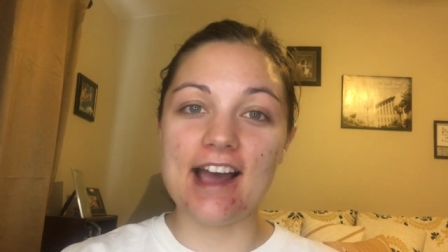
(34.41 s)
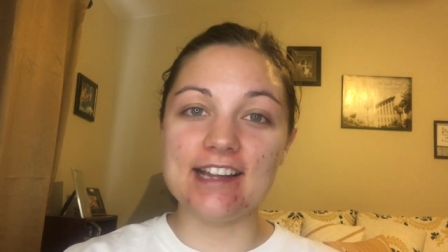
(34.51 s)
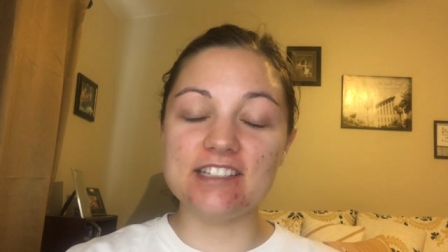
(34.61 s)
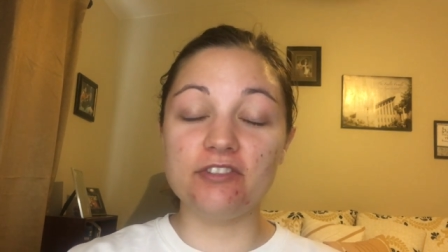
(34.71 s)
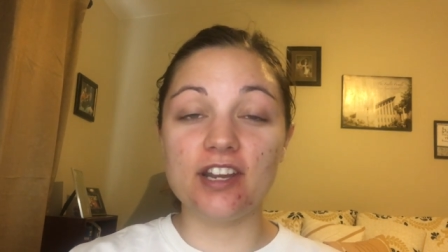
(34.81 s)

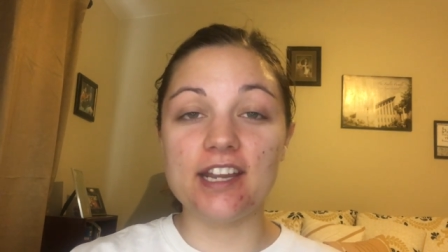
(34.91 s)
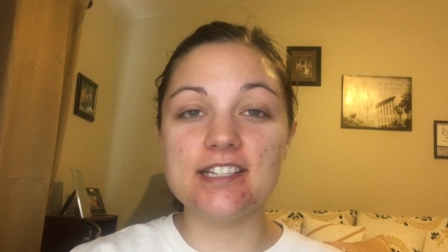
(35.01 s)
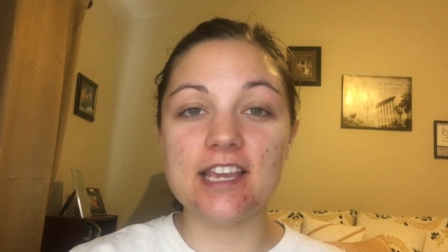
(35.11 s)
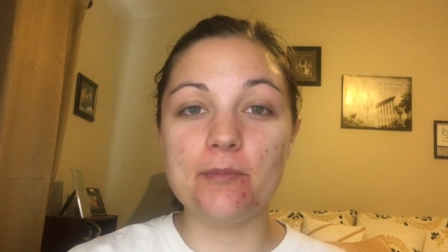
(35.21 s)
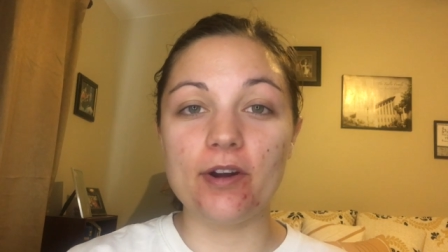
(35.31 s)
and if you'd like
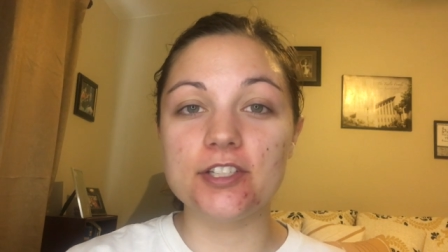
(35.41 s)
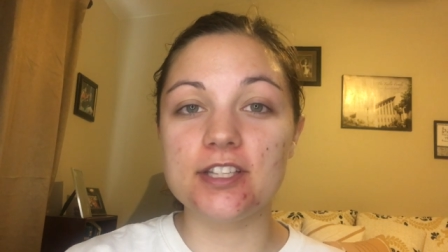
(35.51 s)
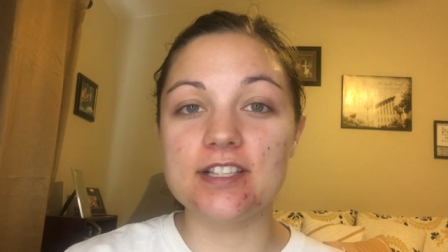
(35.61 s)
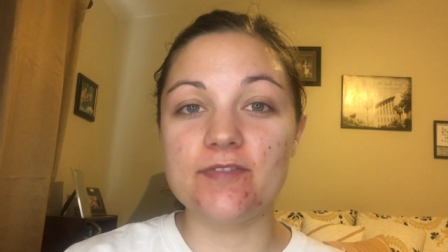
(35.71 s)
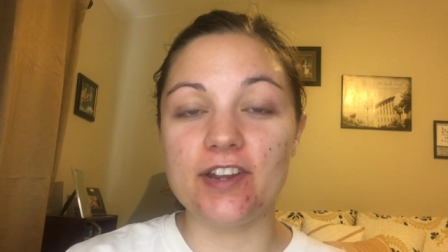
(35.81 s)
to keep
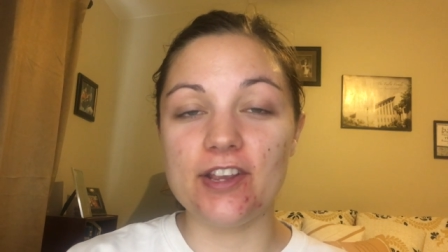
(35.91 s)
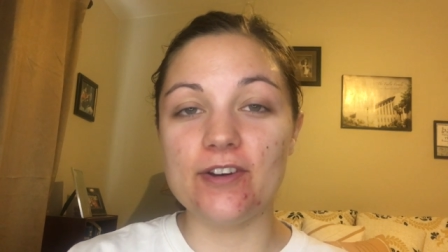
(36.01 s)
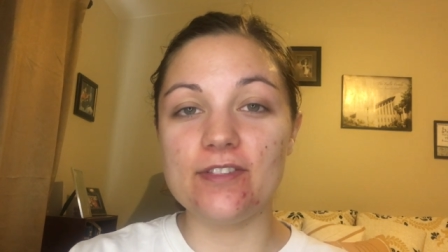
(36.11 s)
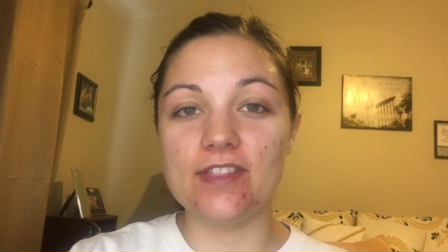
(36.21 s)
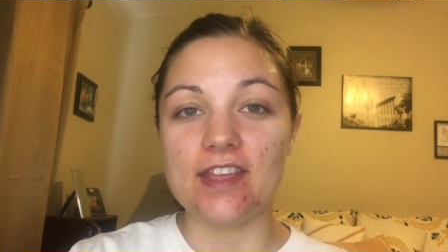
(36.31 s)
watching this
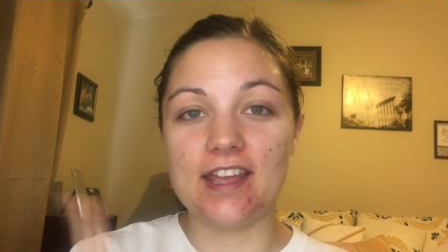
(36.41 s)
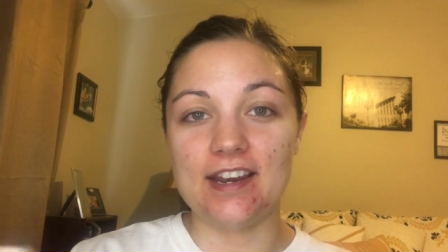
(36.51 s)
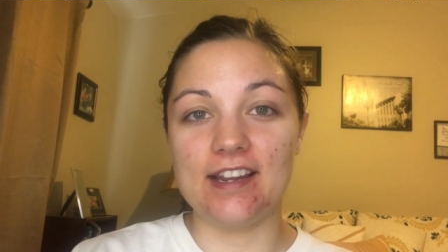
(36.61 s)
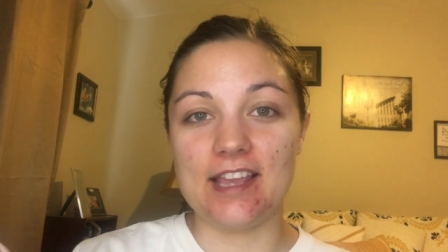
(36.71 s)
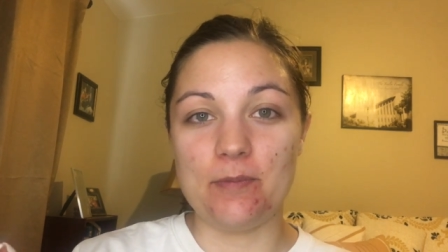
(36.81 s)
video,
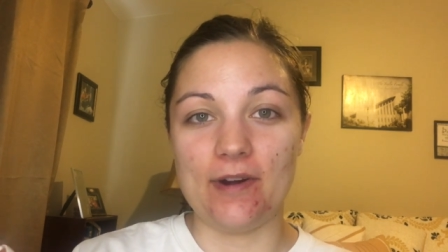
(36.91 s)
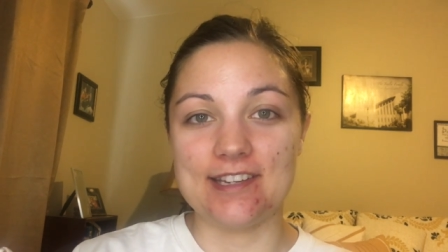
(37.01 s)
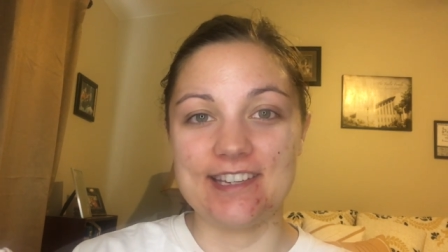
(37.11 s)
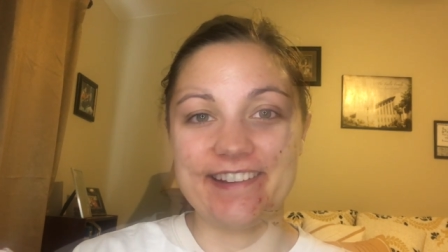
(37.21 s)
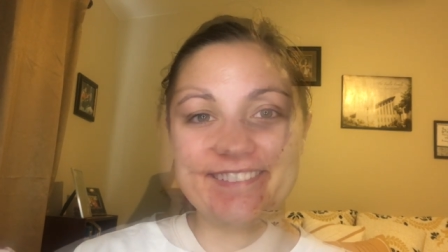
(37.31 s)
then keep watching.